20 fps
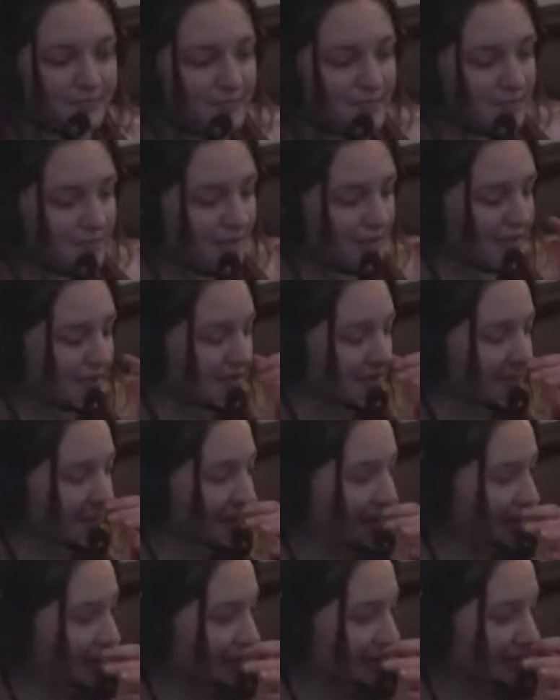So that's
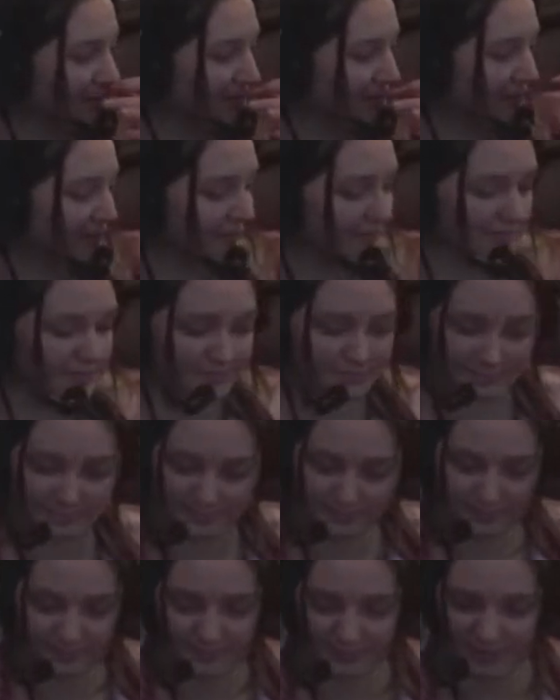been
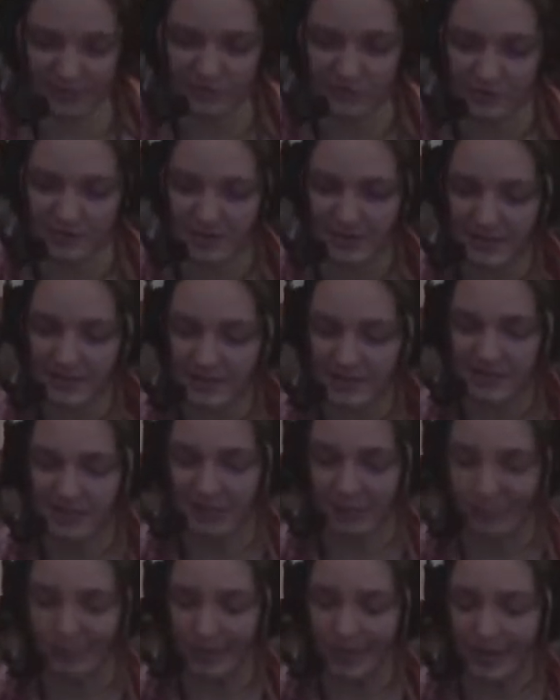interesting to see
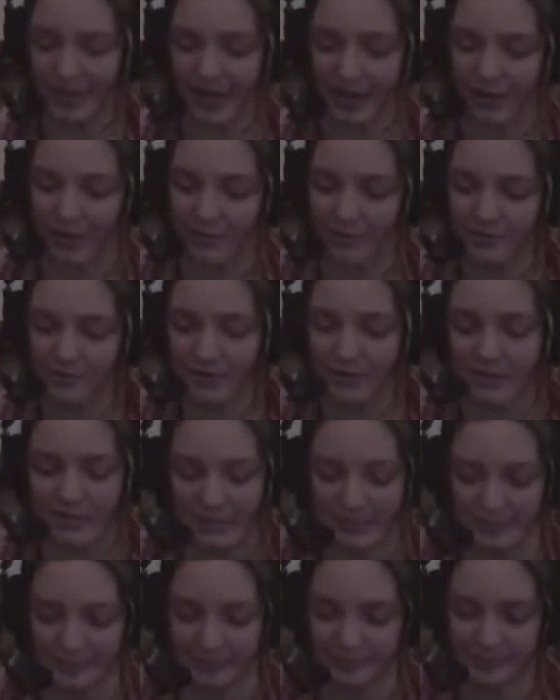it play out.
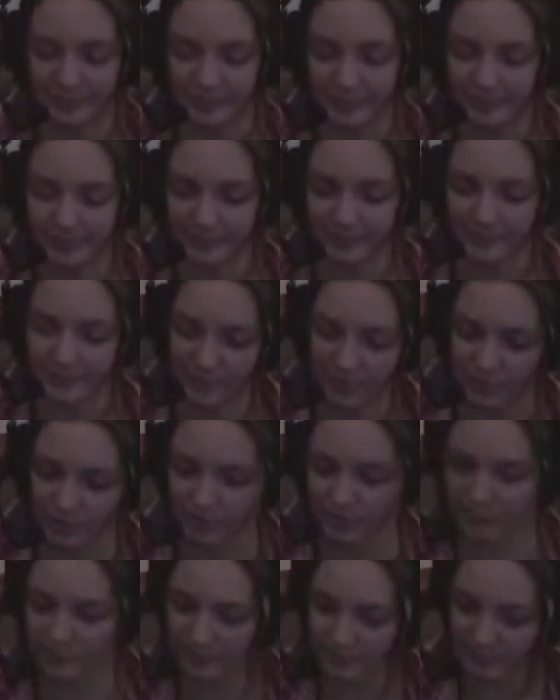
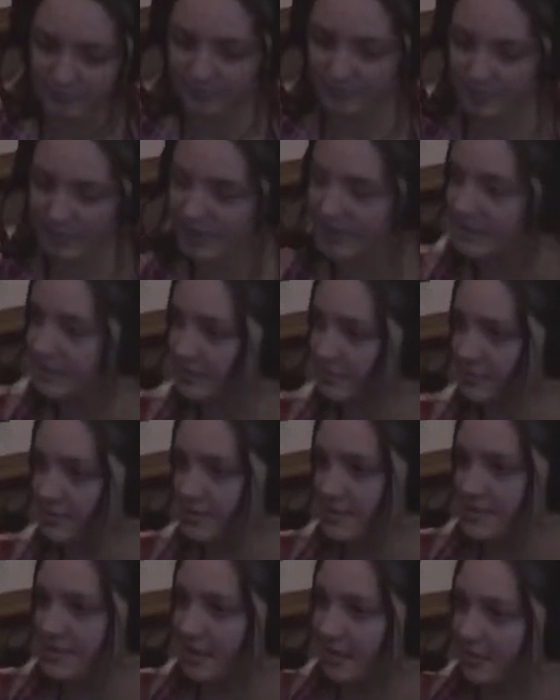Two pretty different
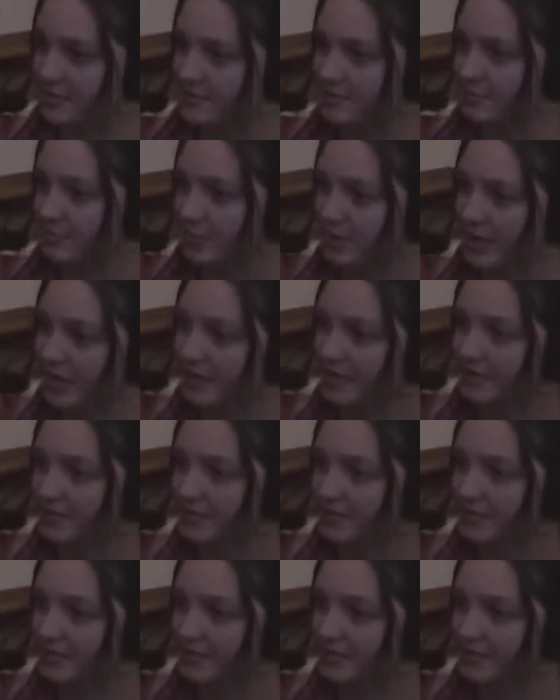styles of play,